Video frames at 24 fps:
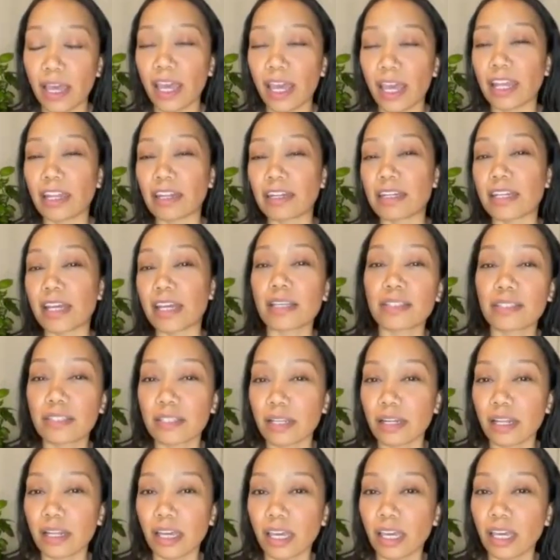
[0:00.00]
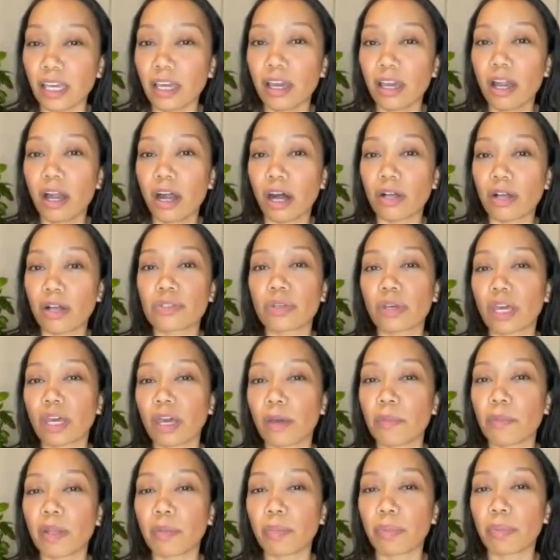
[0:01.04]
and destiny also
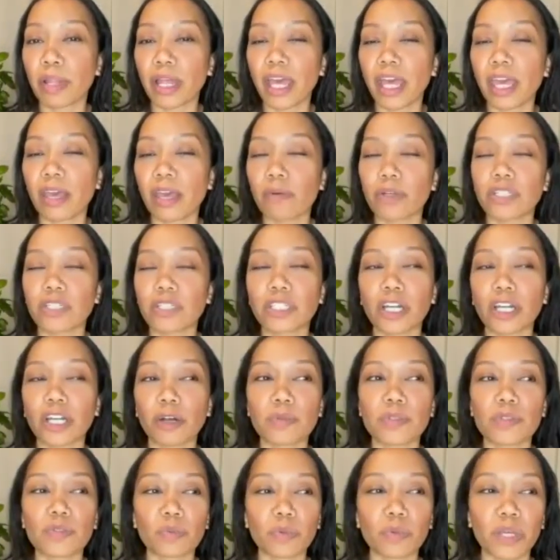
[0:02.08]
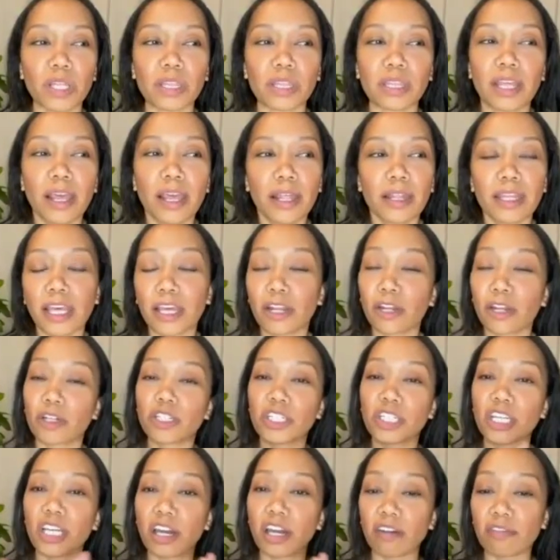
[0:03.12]
come into play, which helps with the
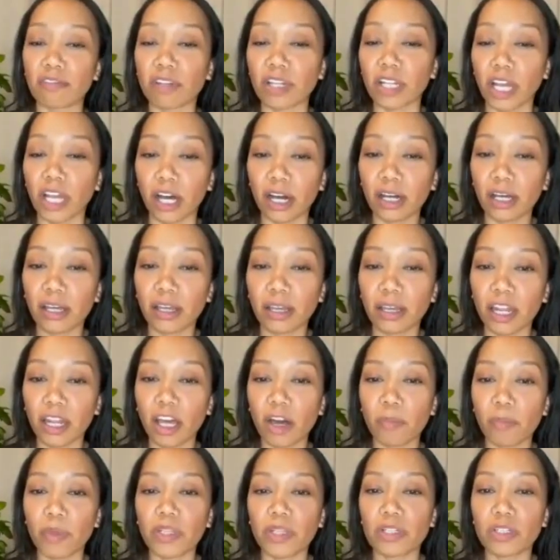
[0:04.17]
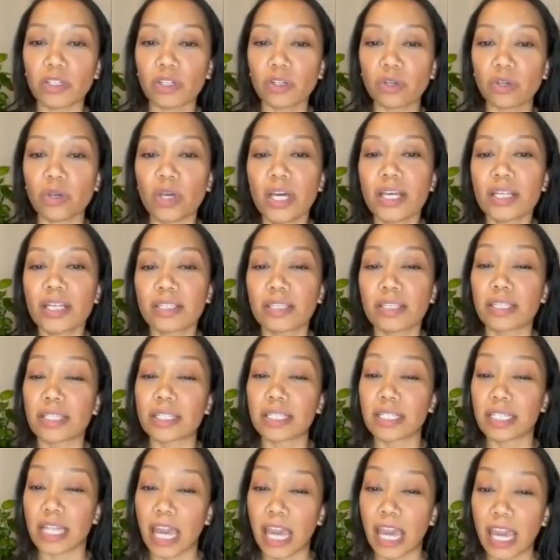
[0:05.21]
energy of luck and helping to
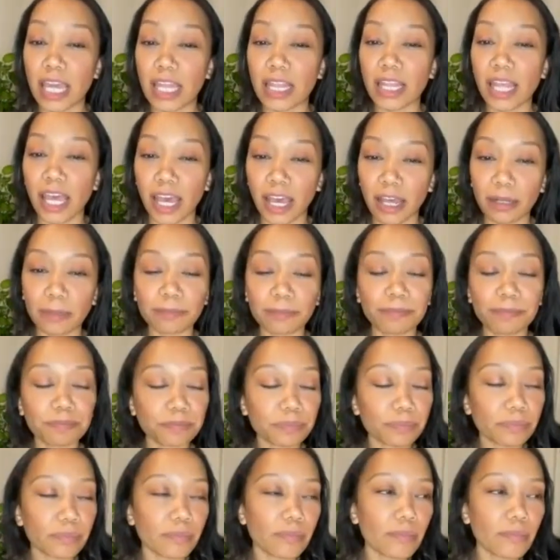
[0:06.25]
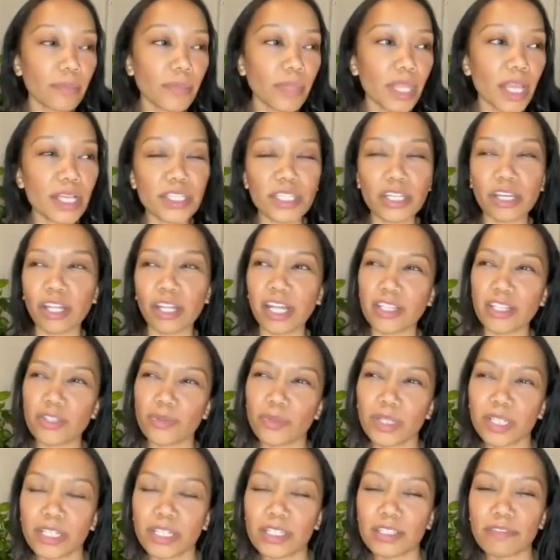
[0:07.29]
sustain that. So that's
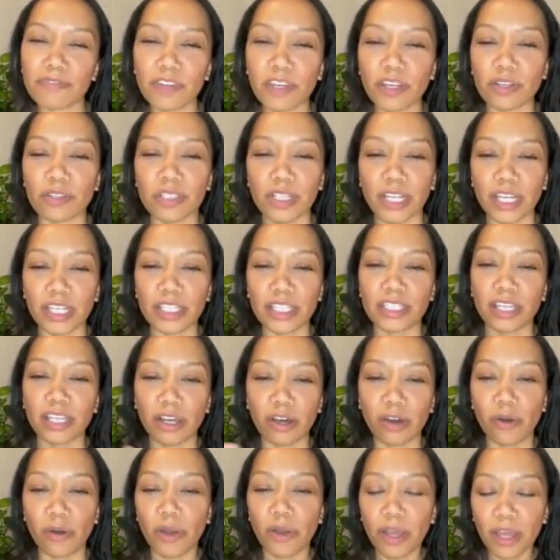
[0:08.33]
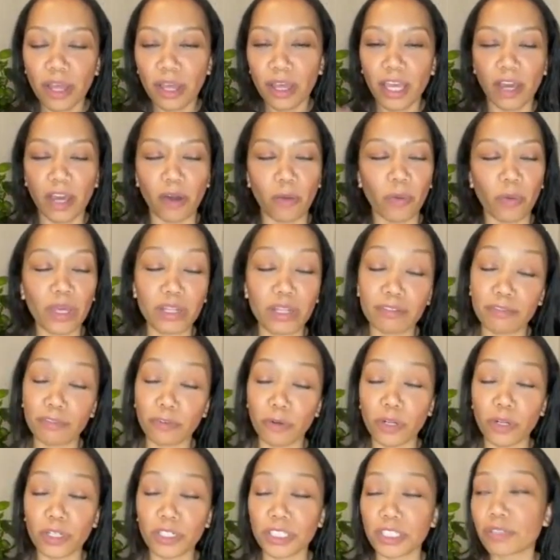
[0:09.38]
what this feels like. So yeah, Wheel of
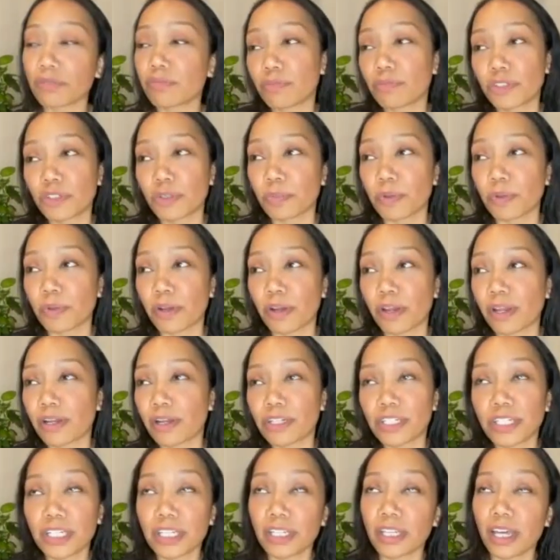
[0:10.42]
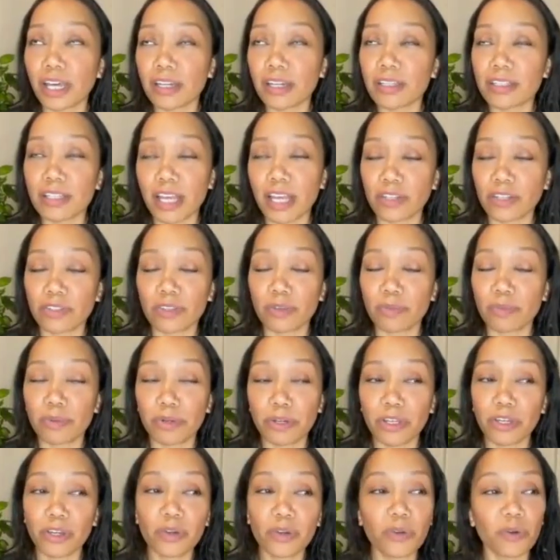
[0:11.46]
Fortune, Jupiter energy, that is actually
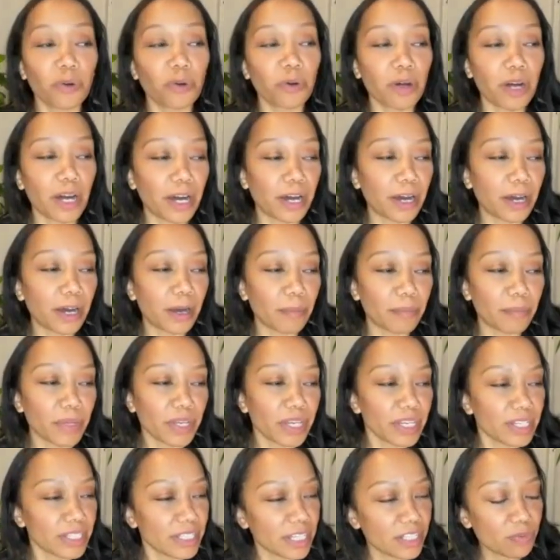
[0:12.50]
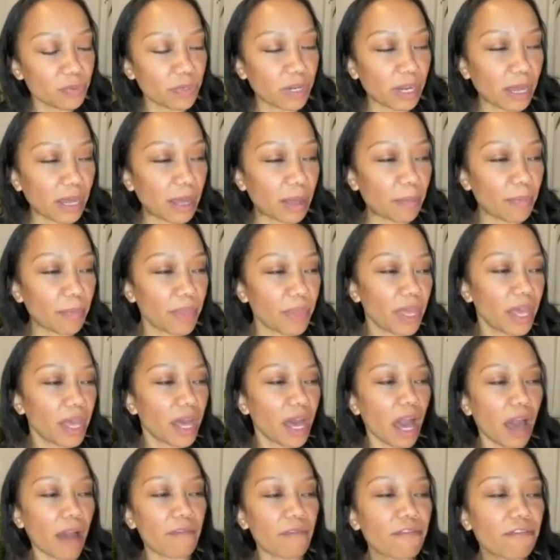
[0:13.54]
pretty cool, because that's what
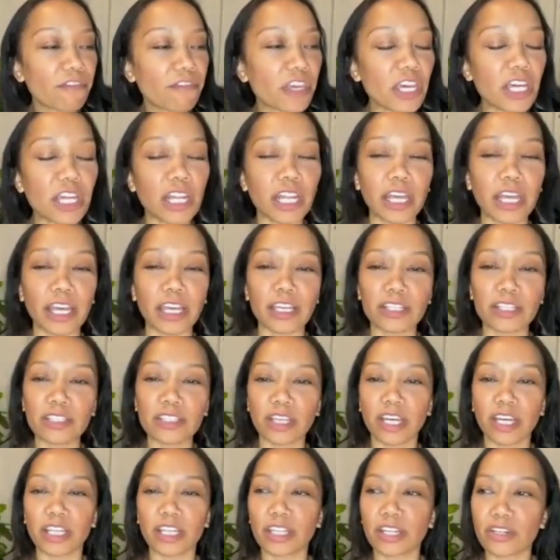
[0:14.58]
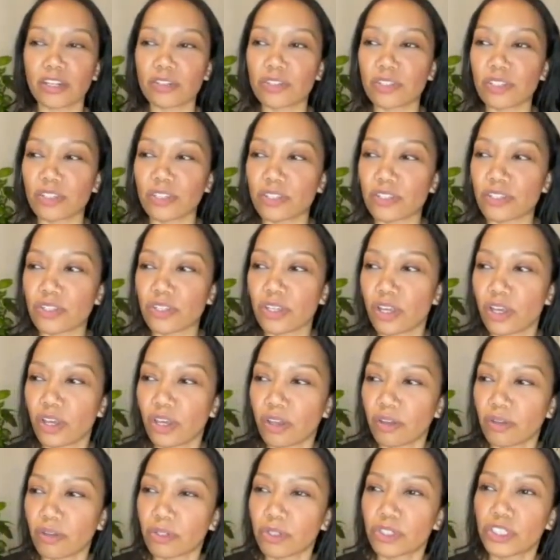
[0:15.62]
I'm feeling. It's like there's this
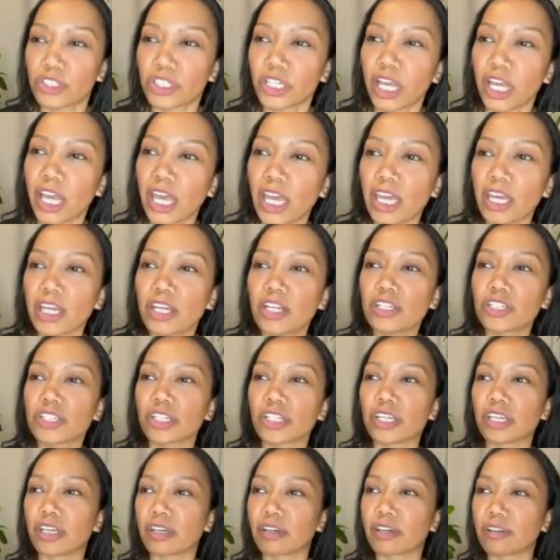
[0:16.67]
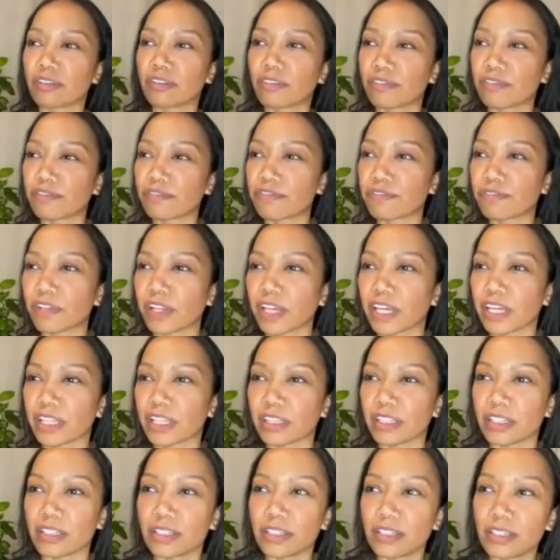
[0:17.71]
changing of
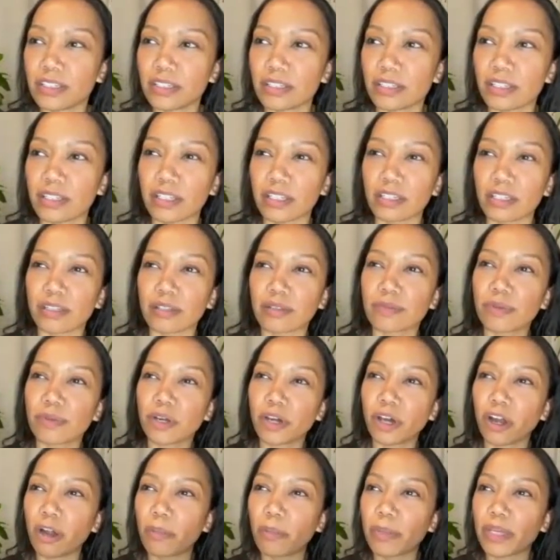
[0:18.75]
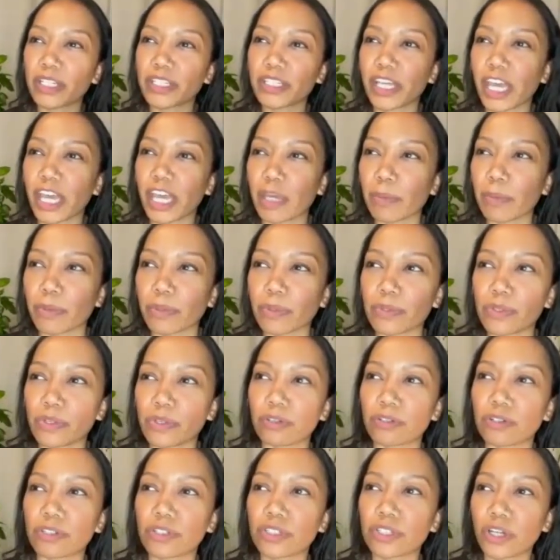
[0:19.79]
like the karmic tables
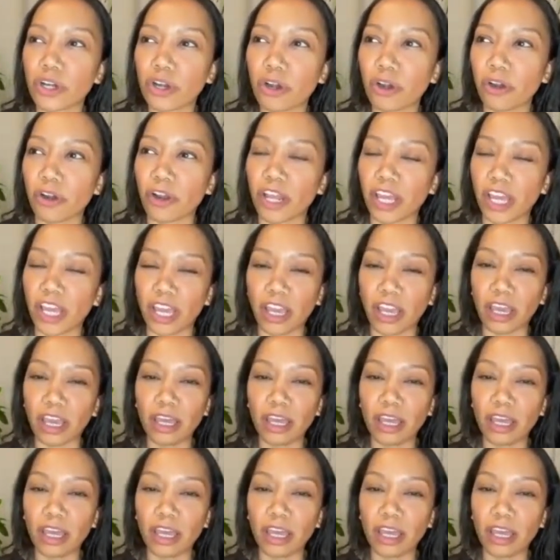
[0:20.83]
are turning.